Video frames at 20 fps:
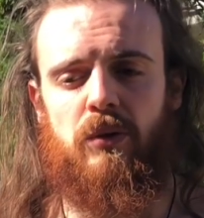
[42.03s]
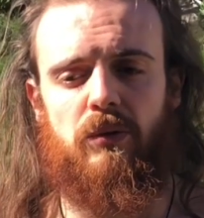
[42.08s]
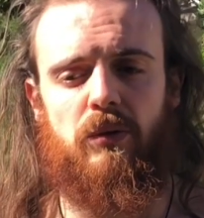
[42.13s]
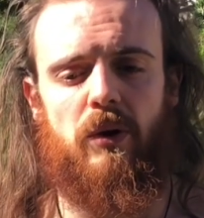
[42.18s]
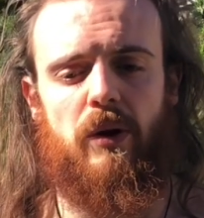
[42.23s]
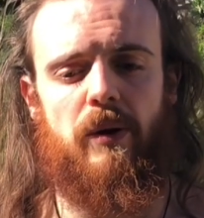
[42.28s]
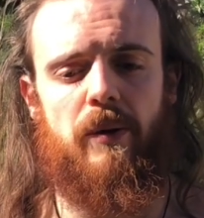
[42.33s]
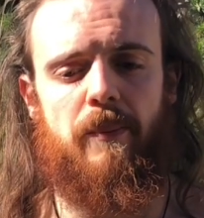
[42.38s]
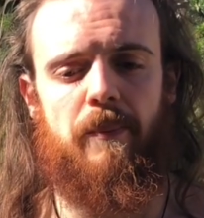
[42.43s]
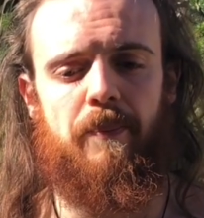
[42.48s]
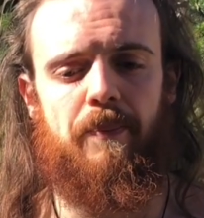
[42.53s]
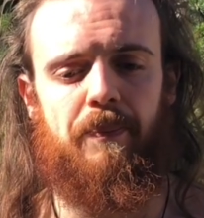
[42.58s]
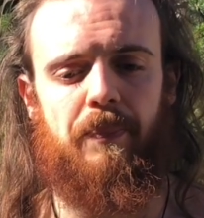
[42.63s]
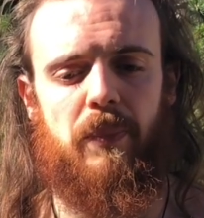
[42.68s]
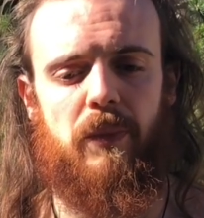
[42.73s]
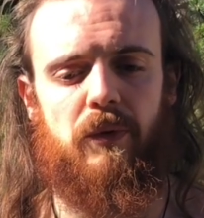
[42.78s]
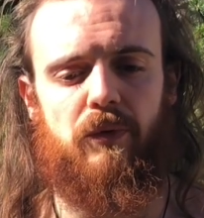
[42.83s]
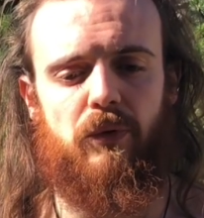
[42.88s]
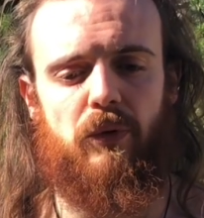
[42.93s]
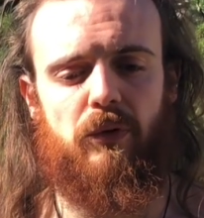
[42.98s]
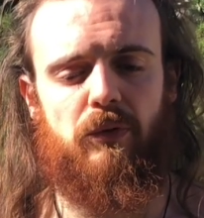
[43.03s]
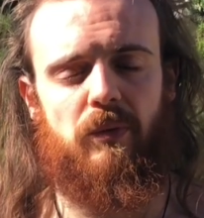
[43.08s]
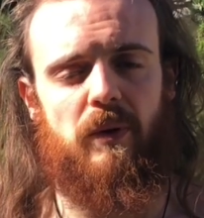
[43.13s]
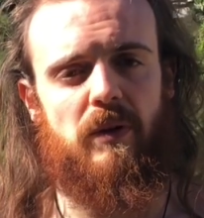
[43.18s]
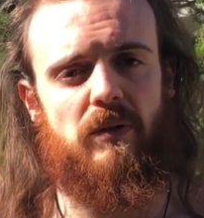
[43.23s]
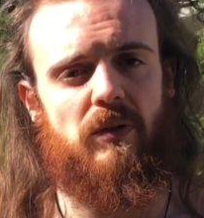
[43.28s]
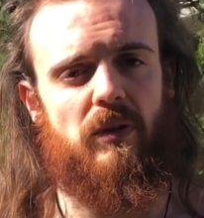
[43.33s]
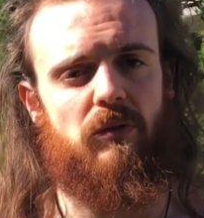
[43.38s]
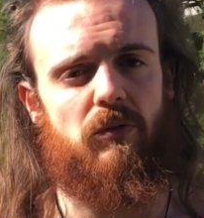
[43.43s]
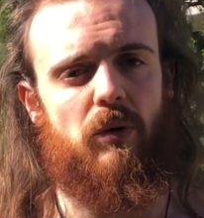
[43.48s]
Um, first thing
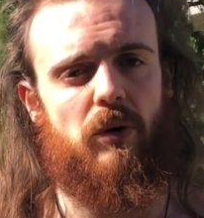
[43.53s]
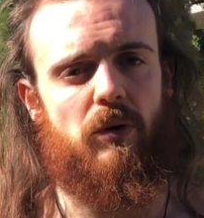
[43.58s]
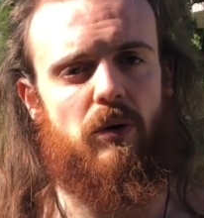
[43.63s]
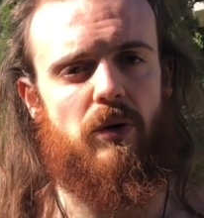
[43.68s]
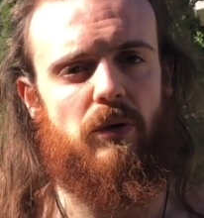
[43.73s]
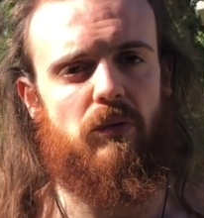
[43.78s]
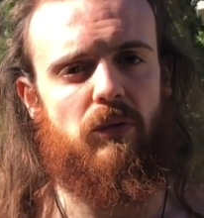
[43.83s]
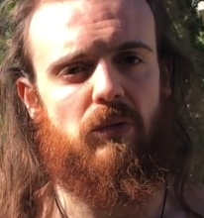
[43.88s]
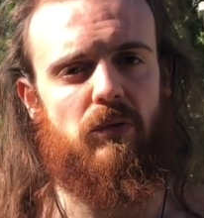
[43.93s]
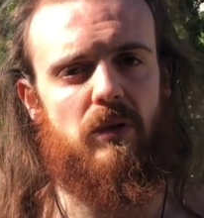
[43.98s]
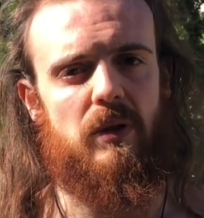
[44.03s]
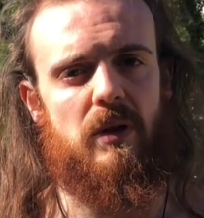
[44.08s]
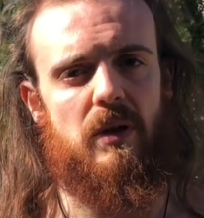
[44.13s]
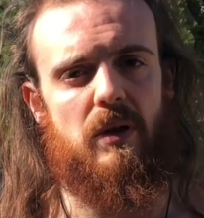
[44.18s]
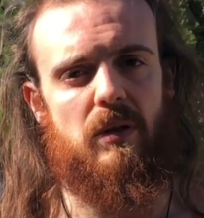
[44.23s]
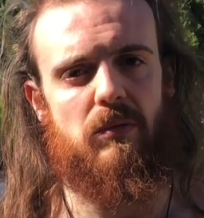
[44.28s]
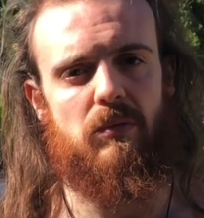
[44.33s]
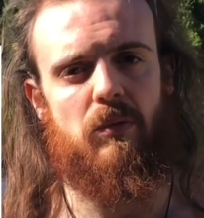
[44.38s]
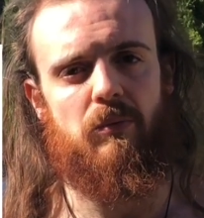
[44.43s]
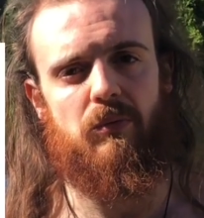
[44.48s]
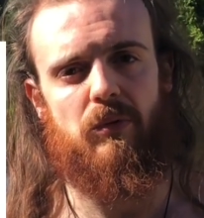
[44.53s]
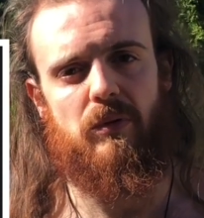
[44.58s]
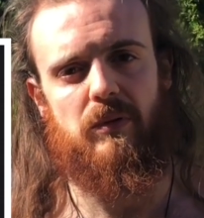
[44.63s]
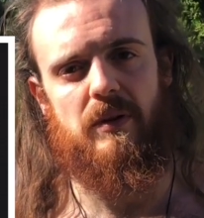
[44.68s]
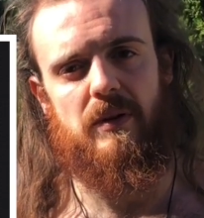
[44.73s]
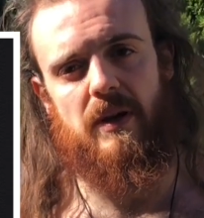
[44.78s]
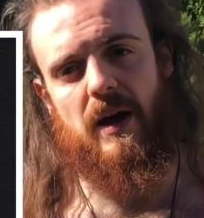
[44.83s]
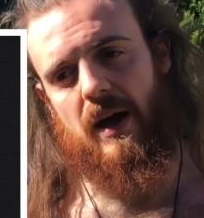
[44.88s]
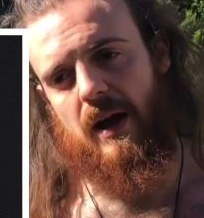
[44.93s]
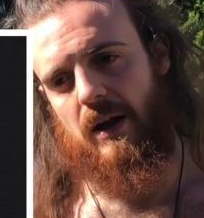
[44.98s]
that you are going to see is obviously
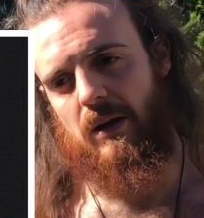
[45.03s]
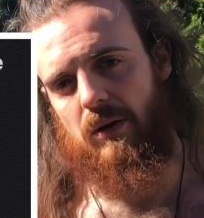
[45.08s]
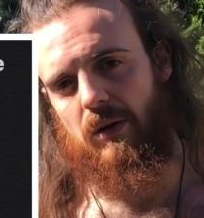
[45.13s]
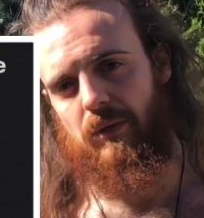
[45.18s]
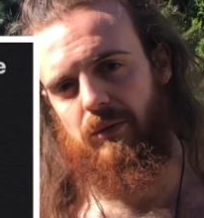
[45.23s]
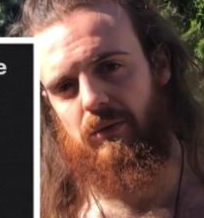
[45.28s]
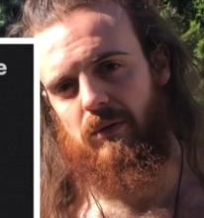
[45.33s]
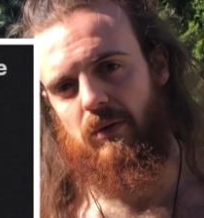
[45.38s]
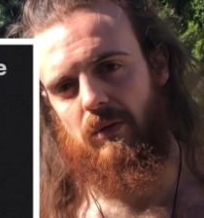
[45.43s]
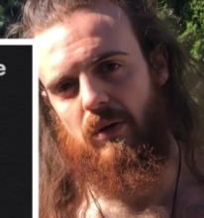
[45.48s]
I lost